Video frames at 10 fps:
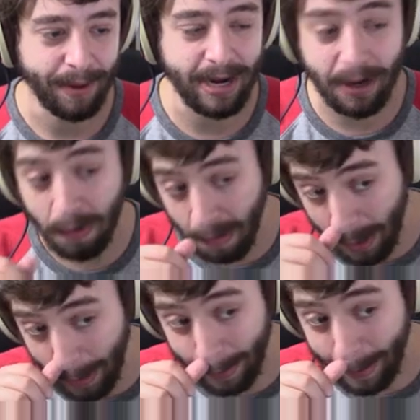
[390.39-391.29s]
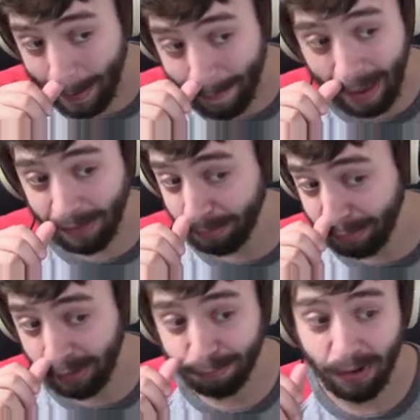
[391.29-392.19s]
Indie Corner, Mathas
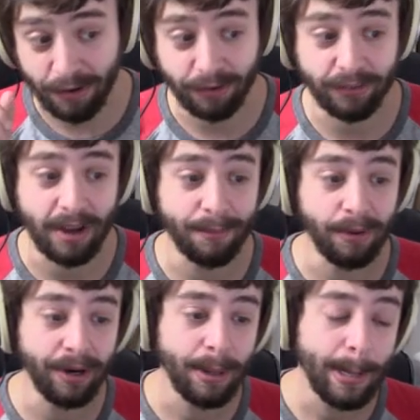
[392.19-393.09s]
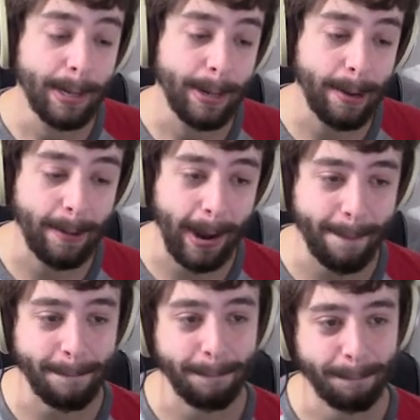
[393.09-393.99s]
plays Project Zomboid. All
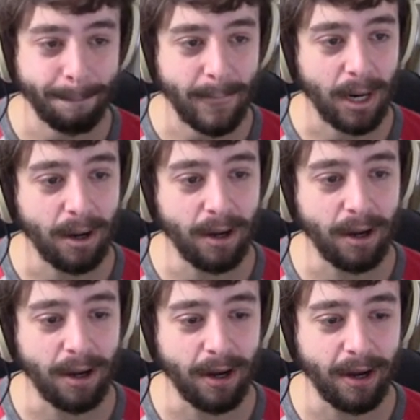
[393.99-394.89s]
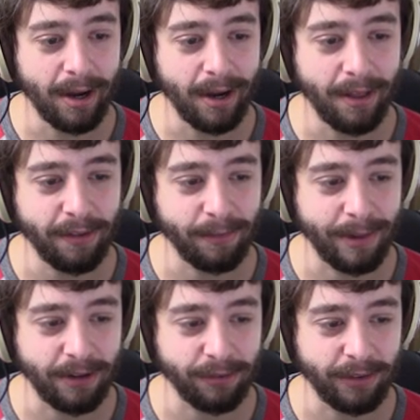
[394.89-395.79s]
right. Uh, this will
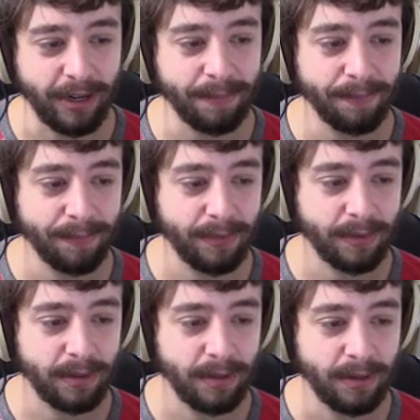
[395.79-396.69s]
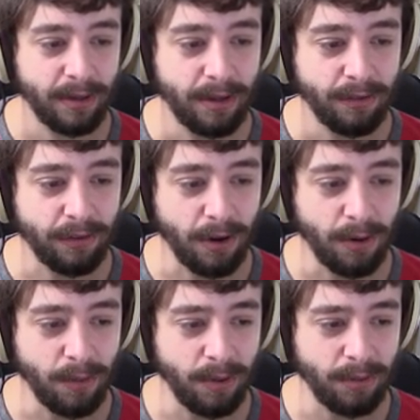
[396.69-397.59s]
be interesting.
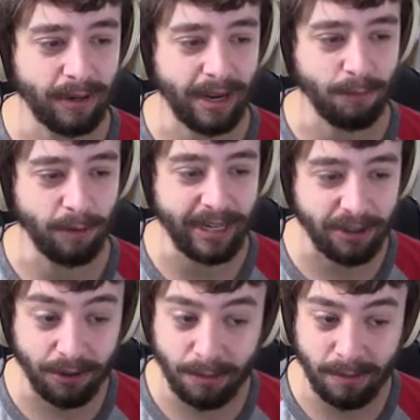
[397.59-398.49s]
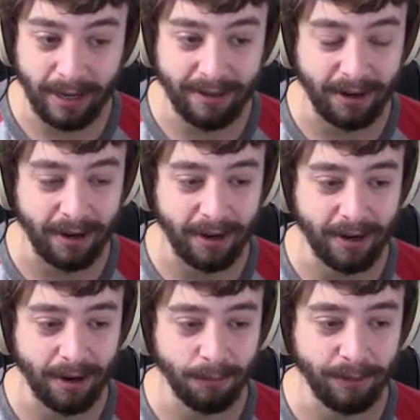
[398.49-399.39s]
So, okay, a redo. I did
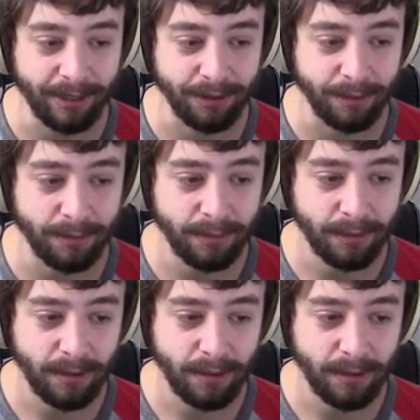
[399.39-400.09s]
a, a redo.